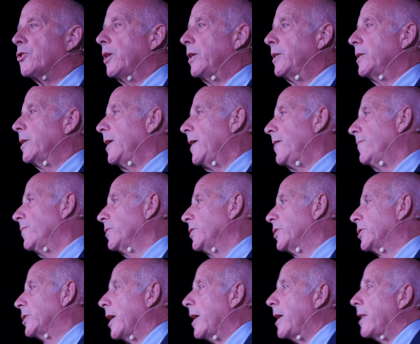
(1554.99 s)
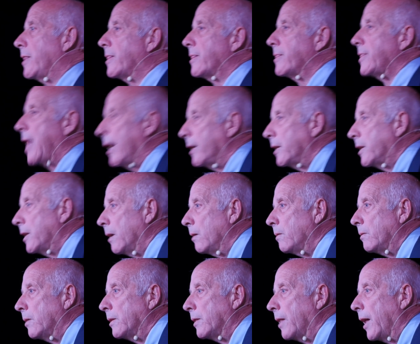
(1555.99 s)
didn't even say thank you,
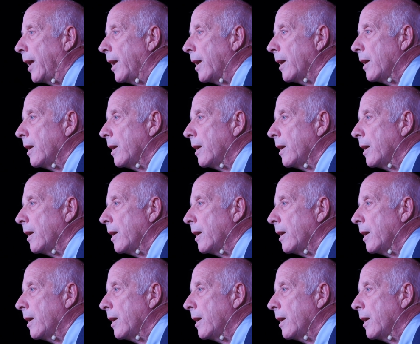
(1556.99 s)
did they?